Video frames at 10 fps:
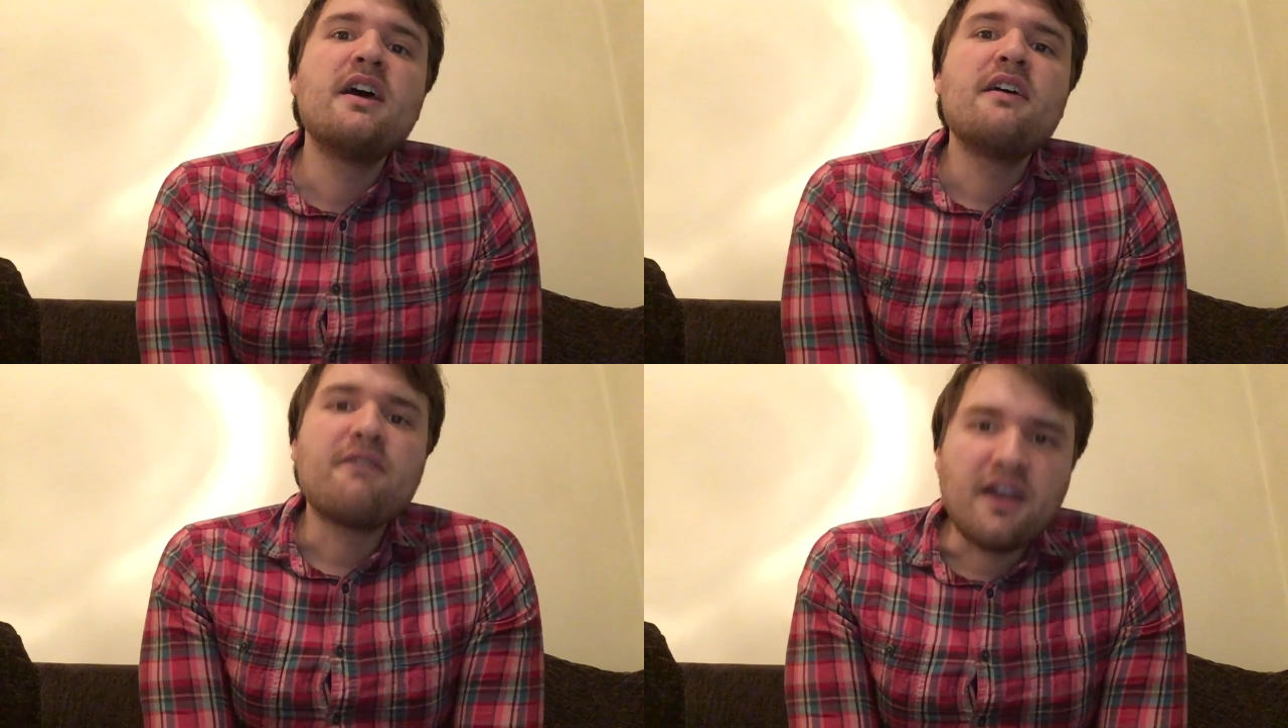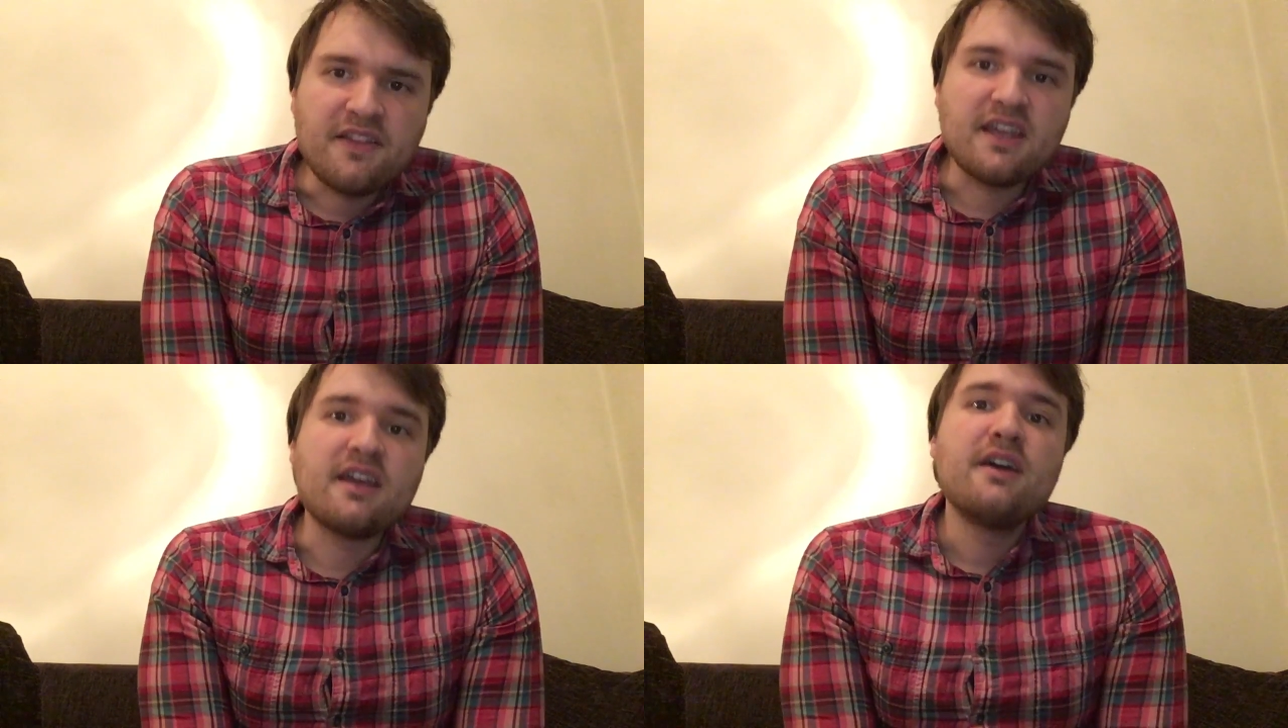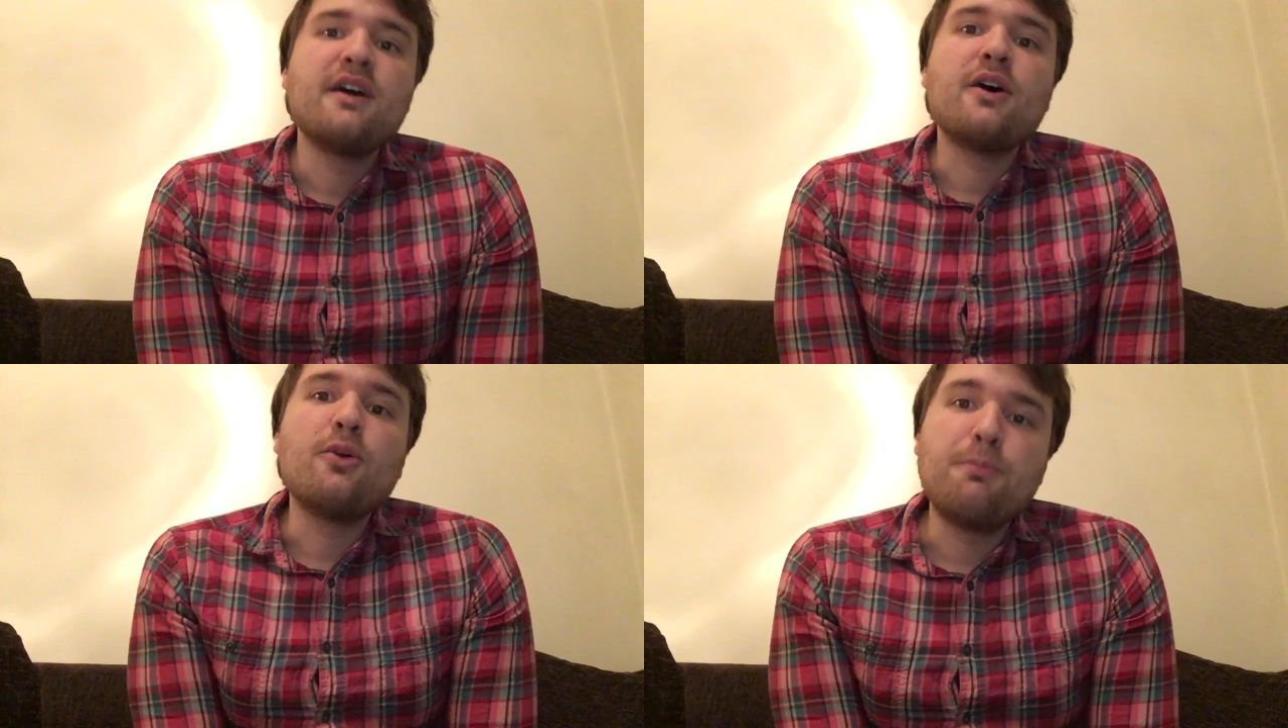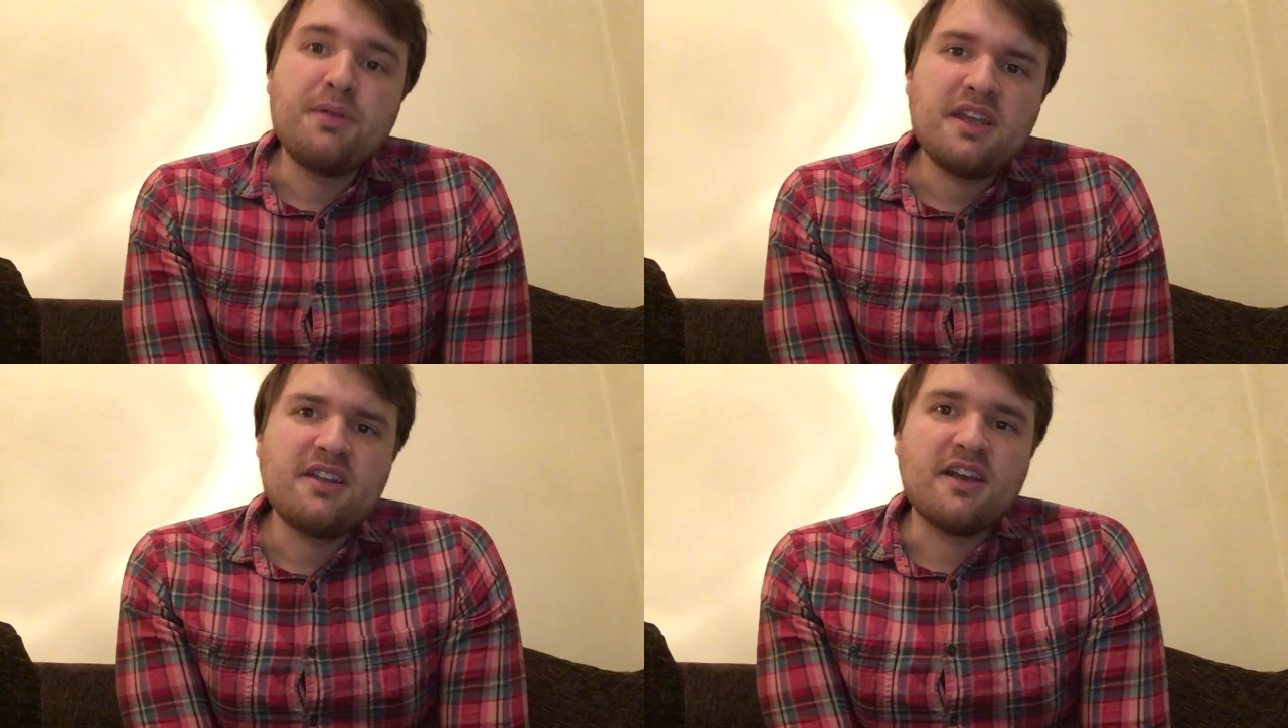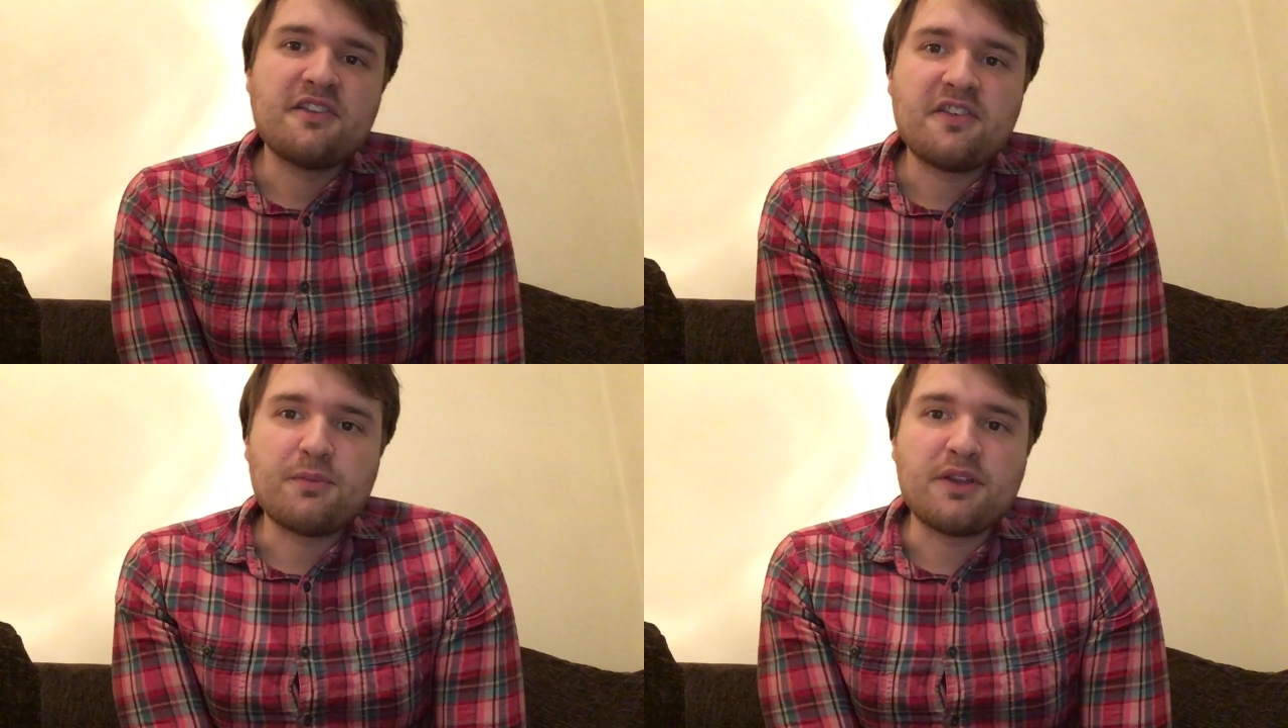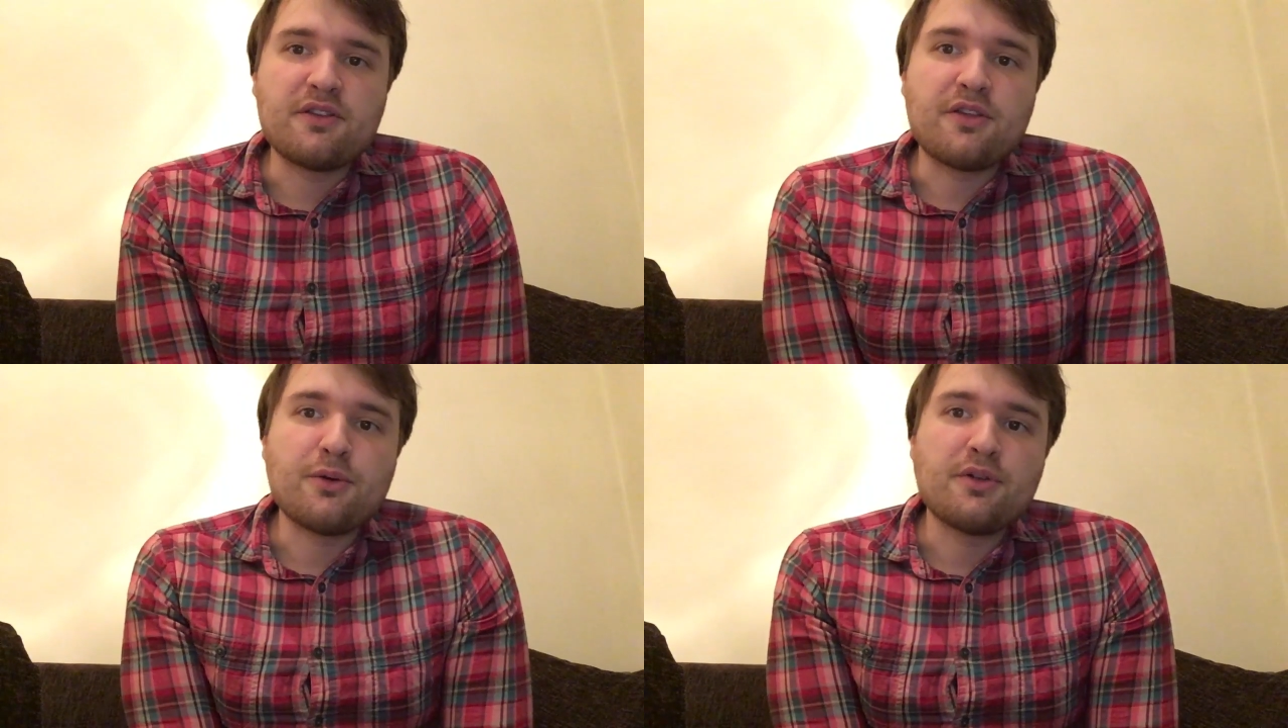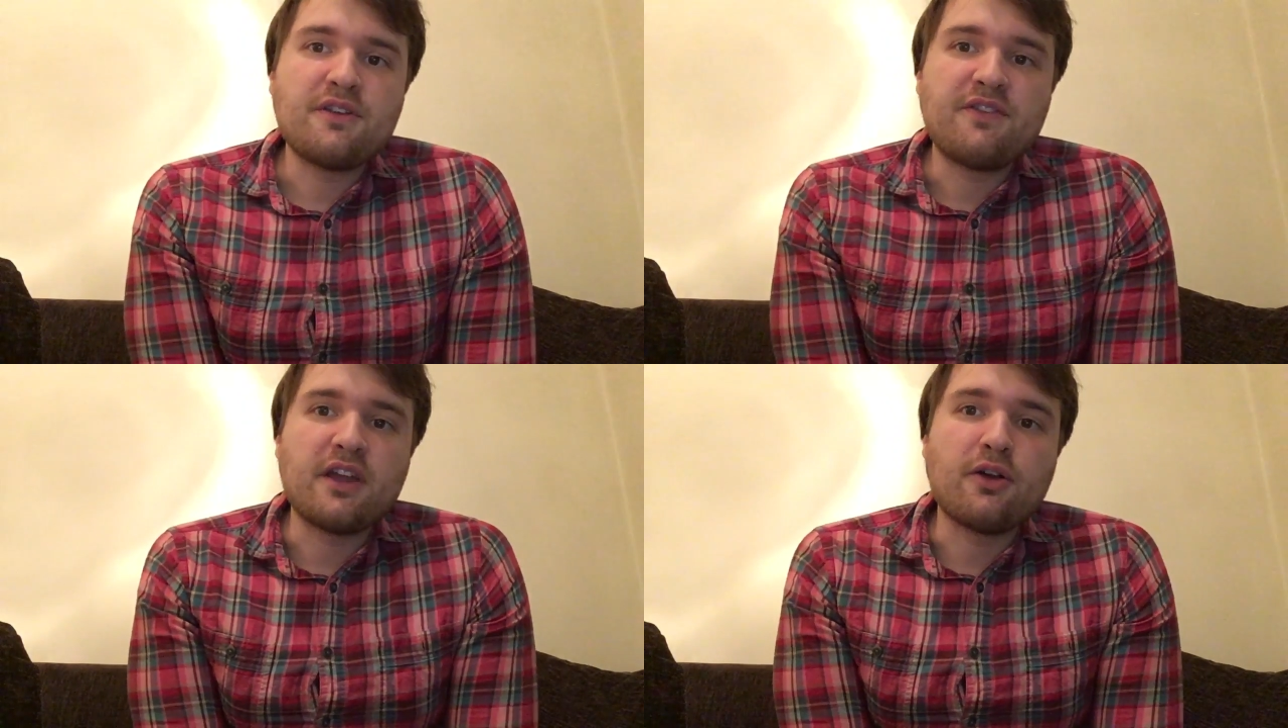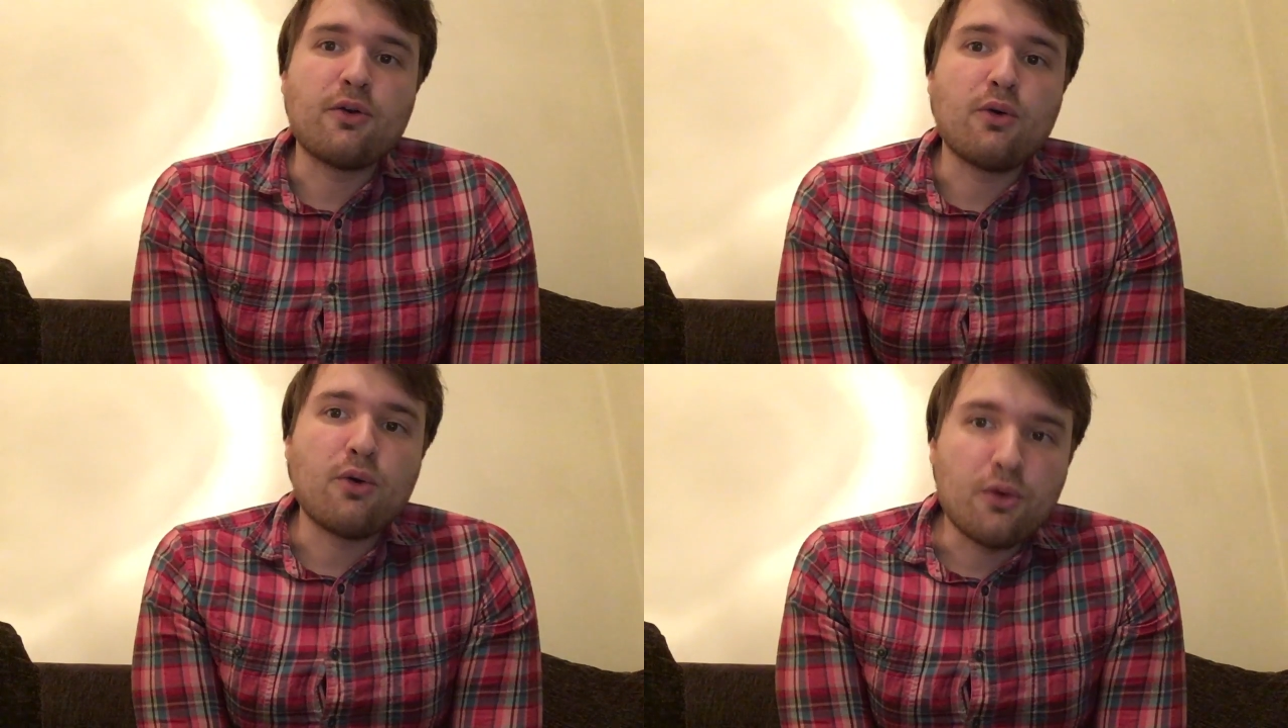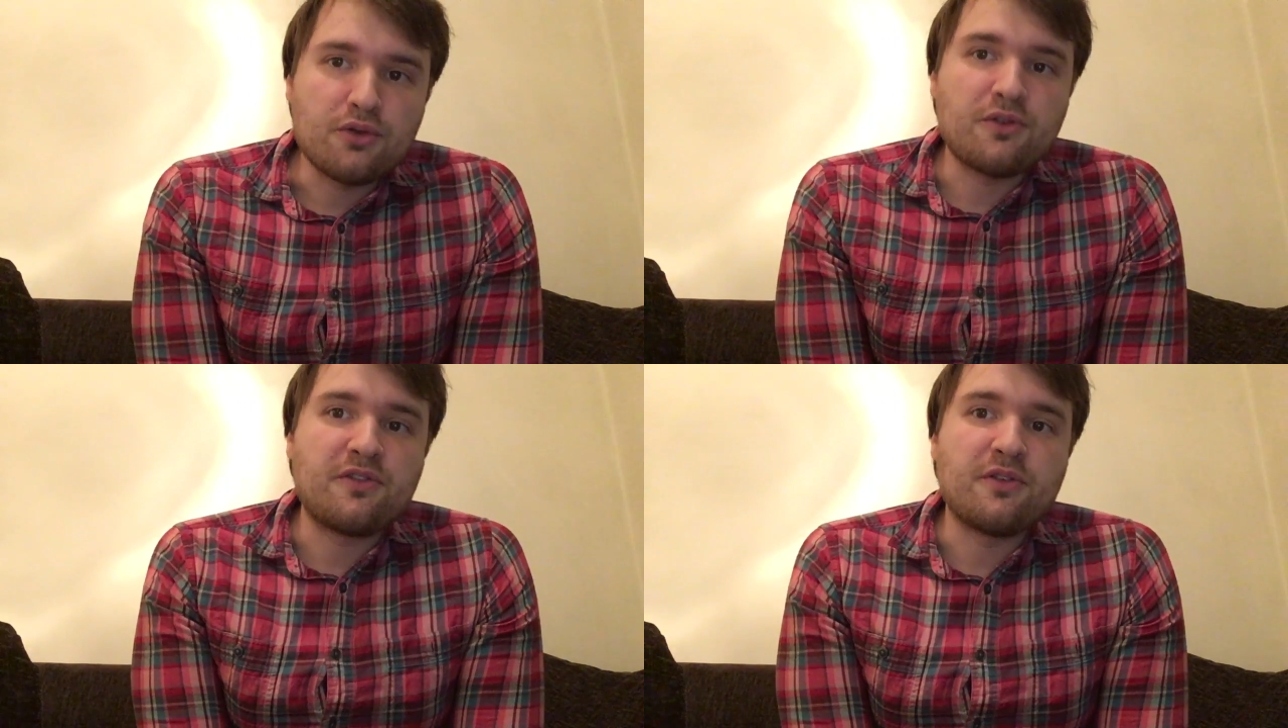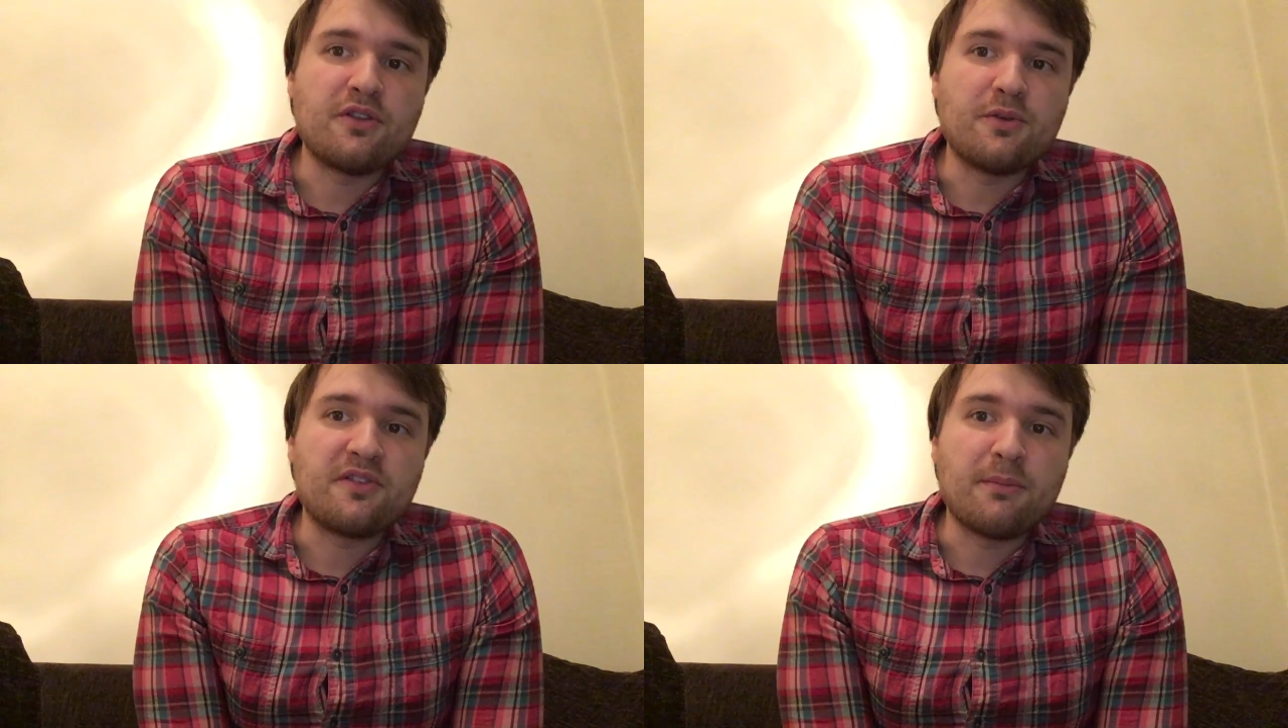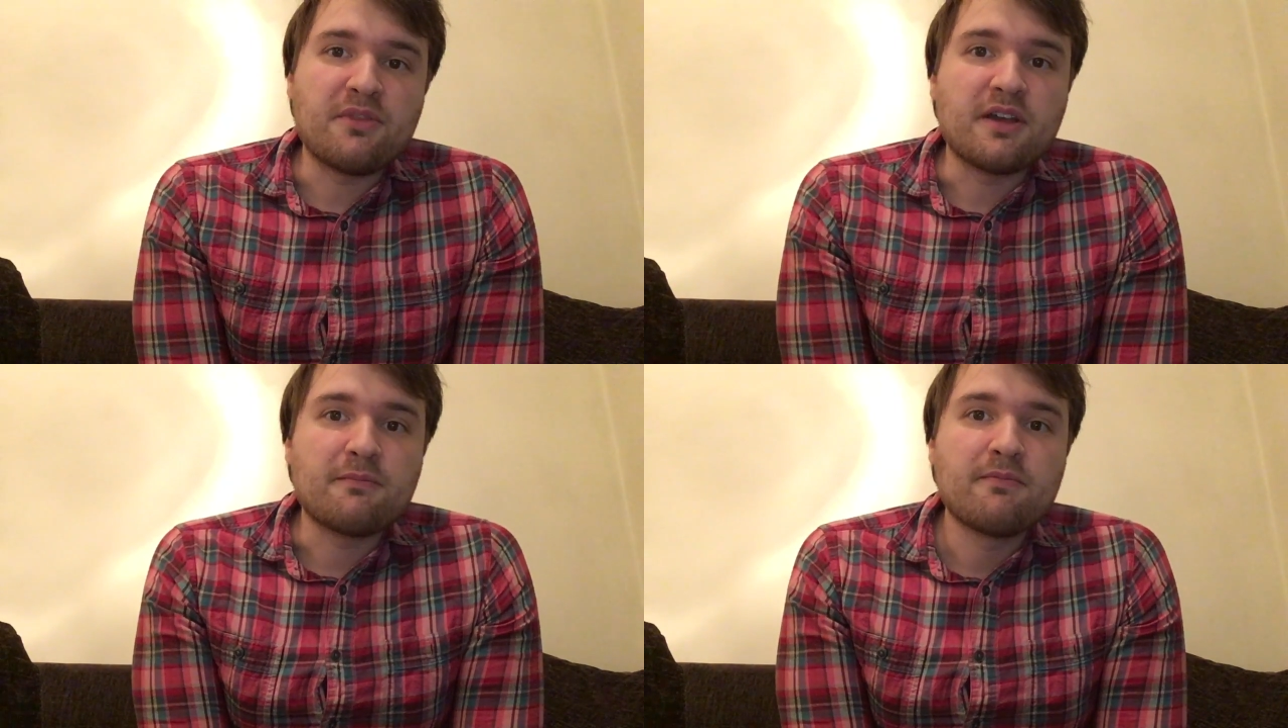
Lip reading: Finally, obedience is when an authority figure orders you to do something.